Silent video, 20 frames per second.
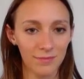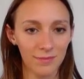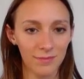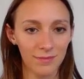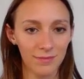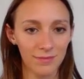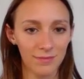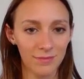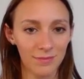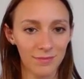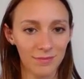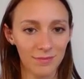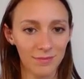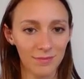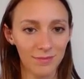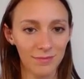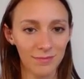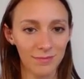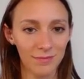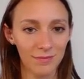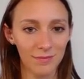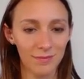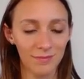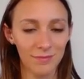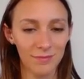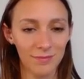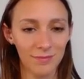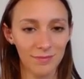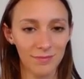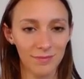
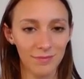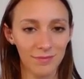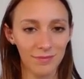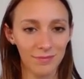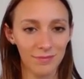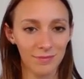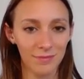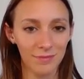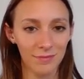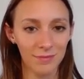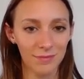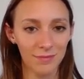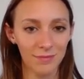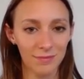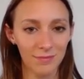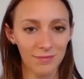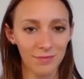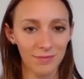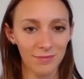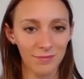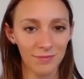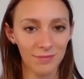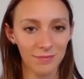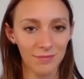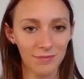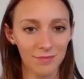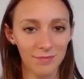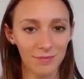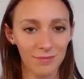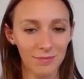
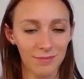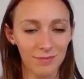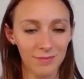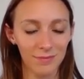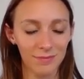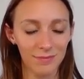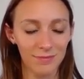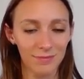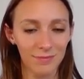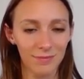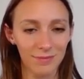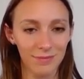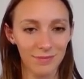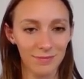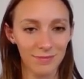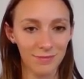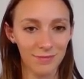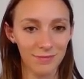No words are spoken by the person on screen.